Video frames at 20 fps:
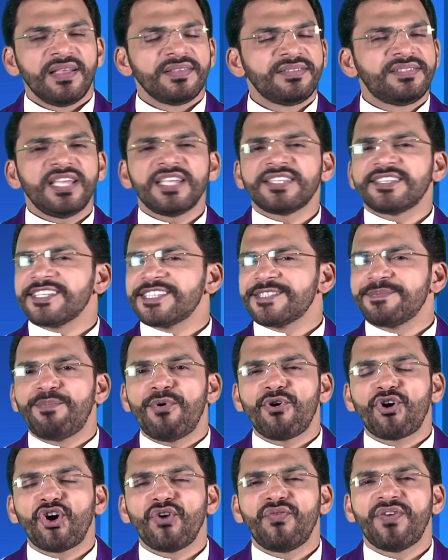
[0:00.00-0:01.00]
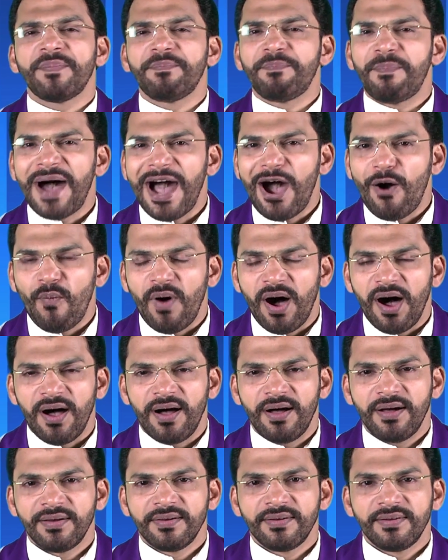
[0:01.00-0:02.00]
Jesus spoke of a power
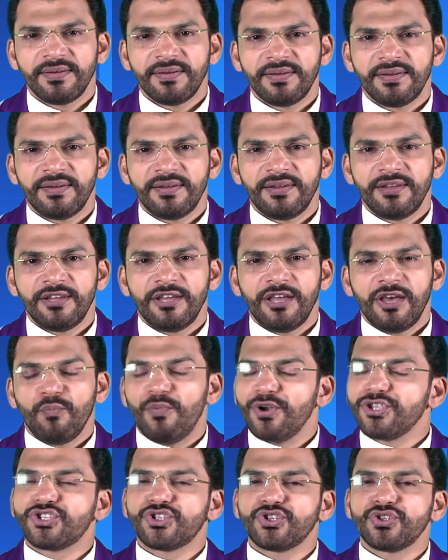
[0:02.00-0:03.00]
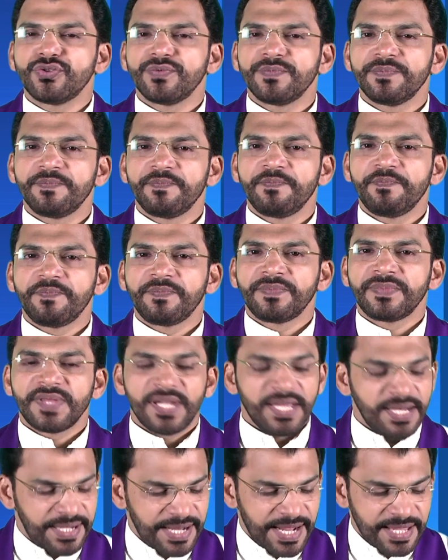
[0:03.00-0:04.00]
which
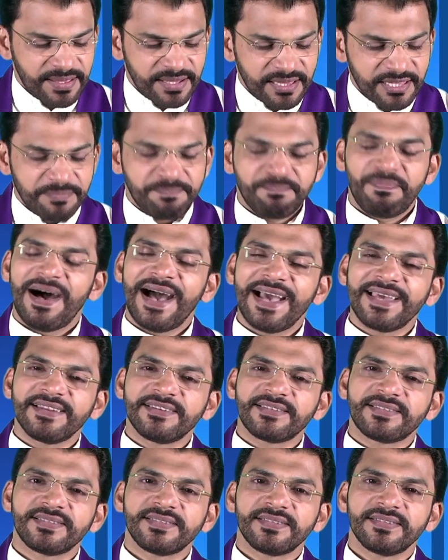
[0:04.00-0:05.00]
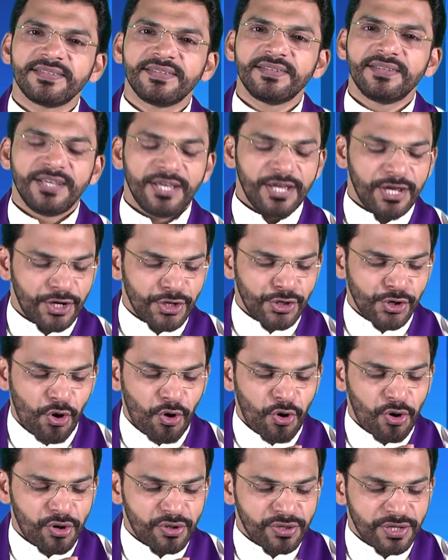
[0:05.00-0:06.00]
neither the Pilate
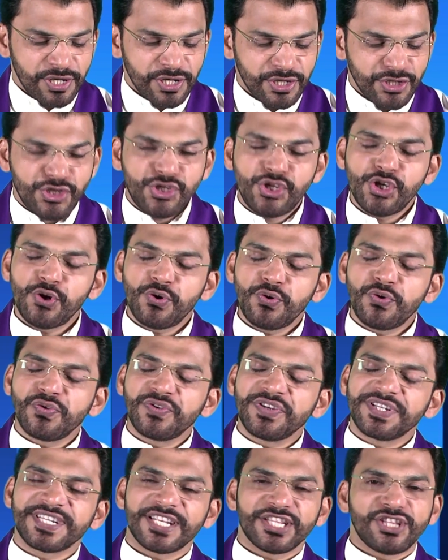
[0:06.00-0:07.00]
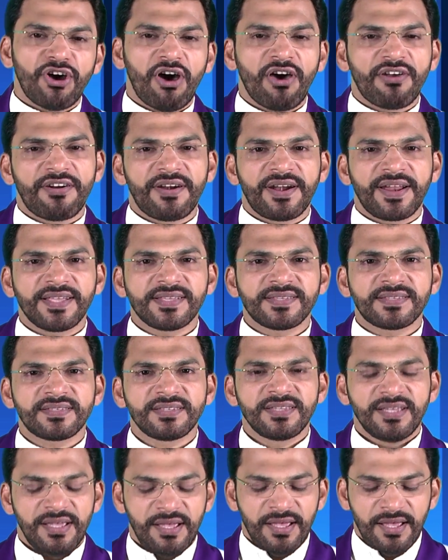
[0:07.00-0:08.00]
nor the Jewish authorities,
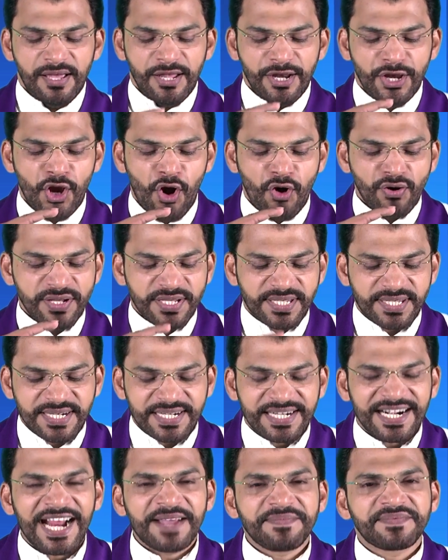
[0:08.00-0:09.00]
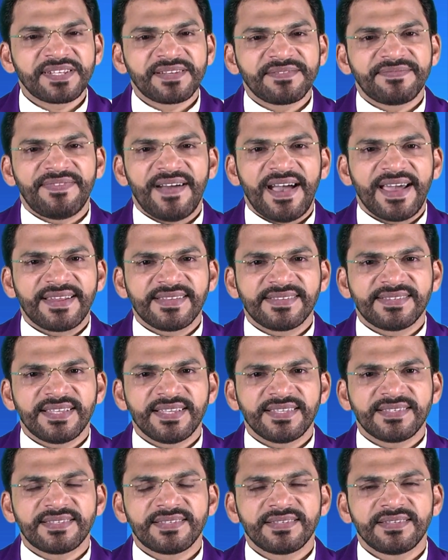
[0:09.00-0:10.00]
nor the scribes and
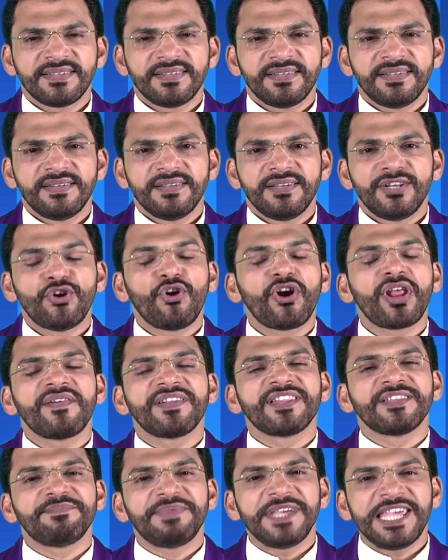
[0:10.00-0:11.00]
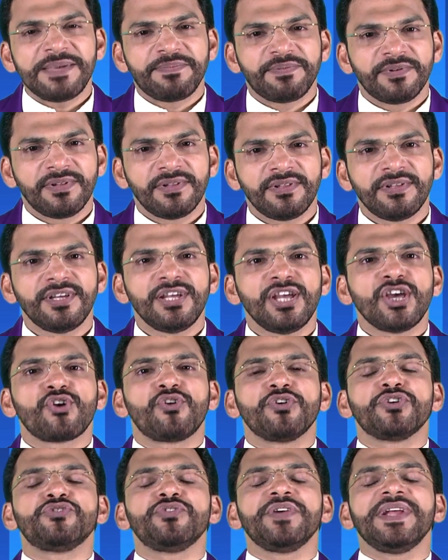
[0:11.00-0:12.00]
Pharisees, nor even the people
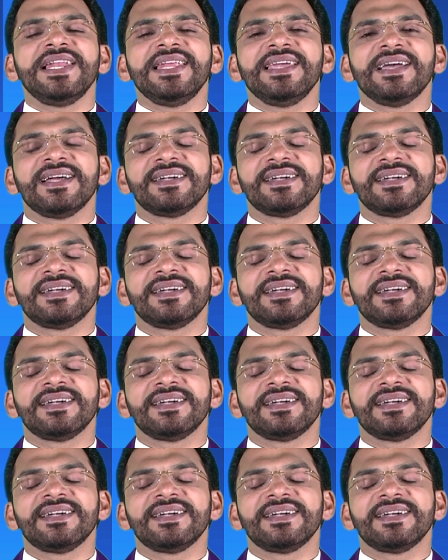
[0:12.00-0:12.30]
could really